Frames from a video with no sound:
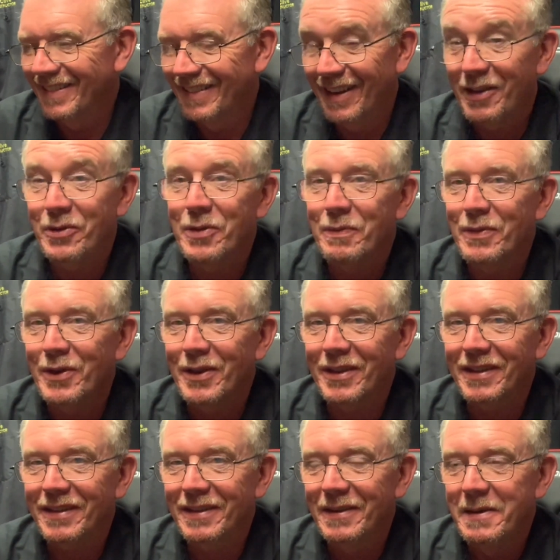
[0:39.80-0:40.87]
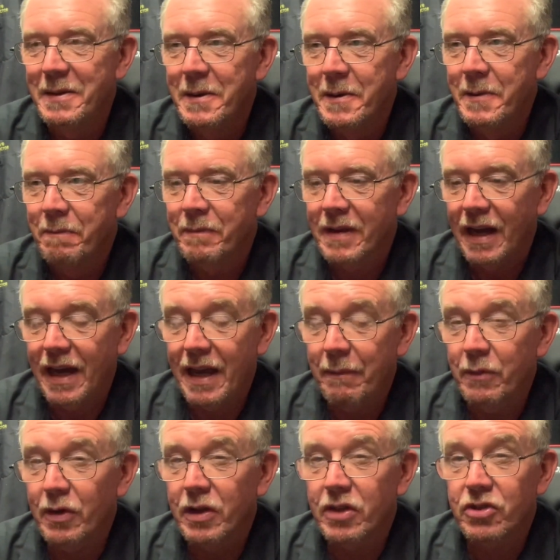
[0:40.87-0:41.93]
I hope not. I am
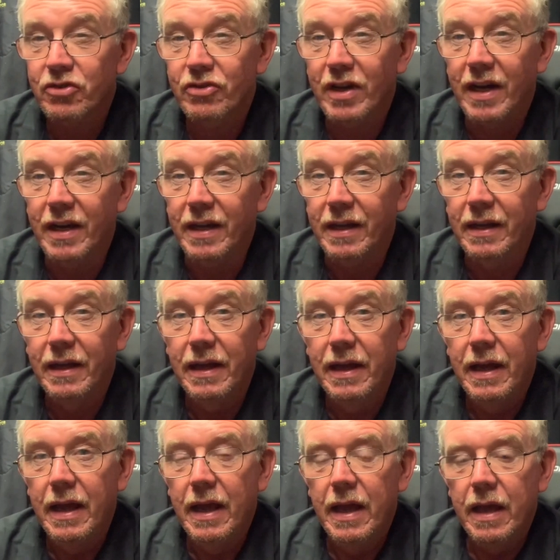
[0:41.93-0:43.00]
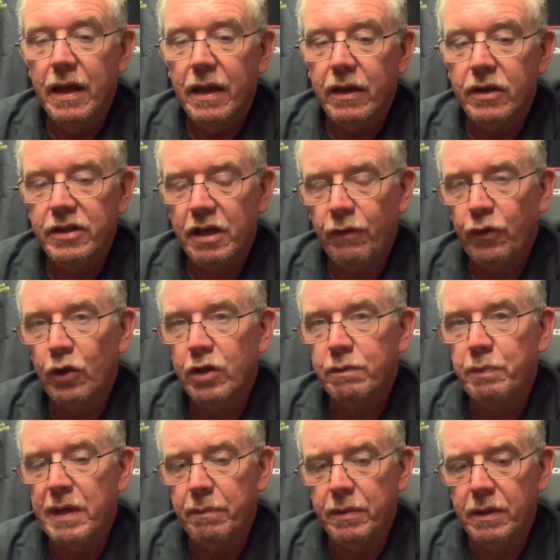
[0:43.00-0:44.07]
going to try, because if those
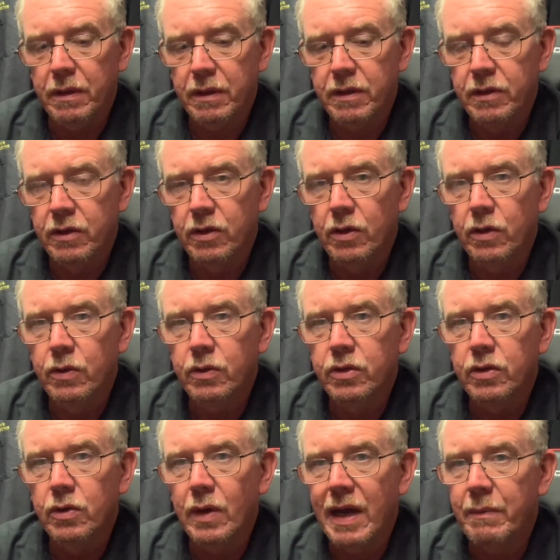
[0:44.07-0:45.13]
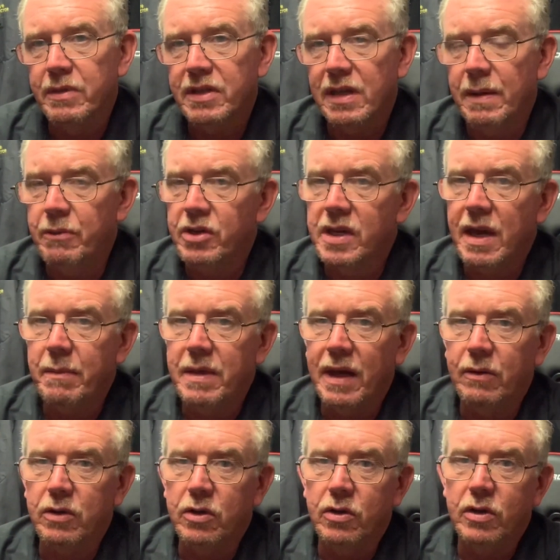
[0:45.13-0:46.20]
people can go to I'm a Celebrity, Get Me Out of
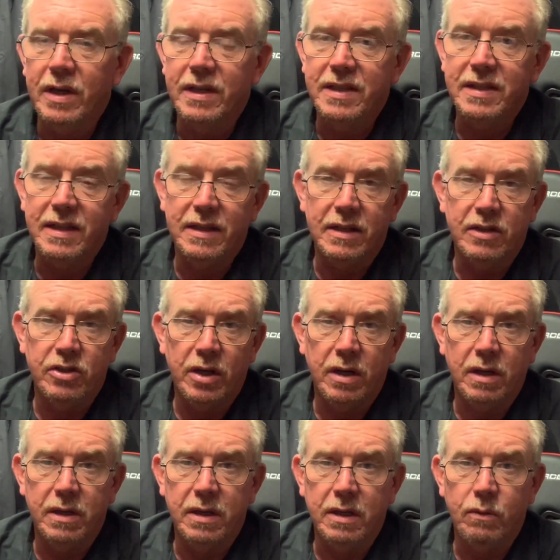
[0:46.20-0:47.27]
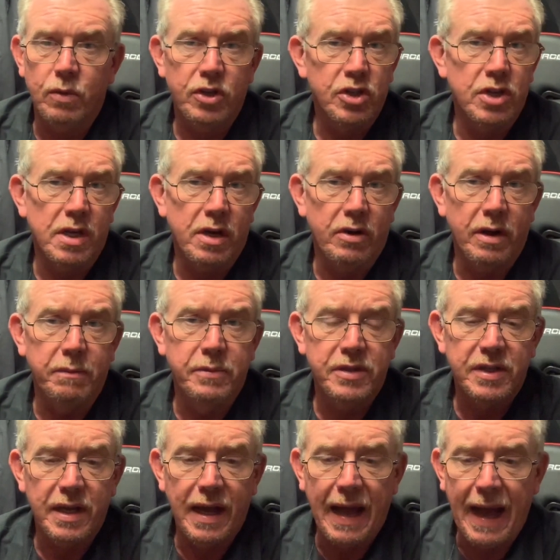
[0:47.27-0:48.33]
Here and sit in a jungle and eat widgety grubs
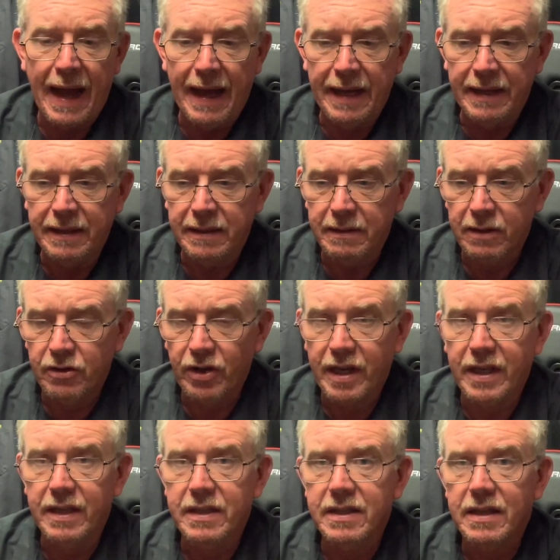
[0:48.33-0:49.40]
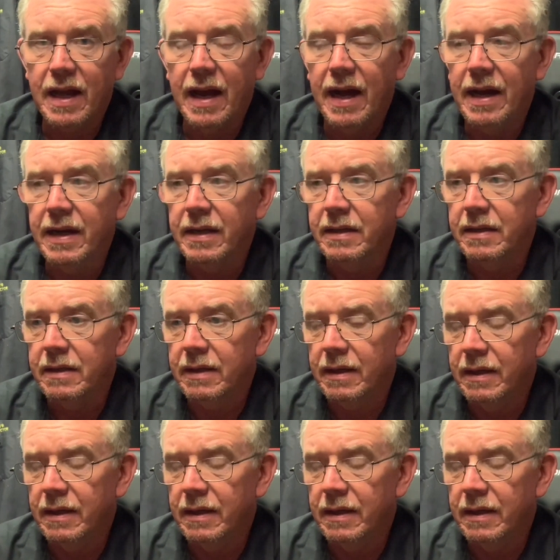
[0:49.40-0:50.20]
and crickets and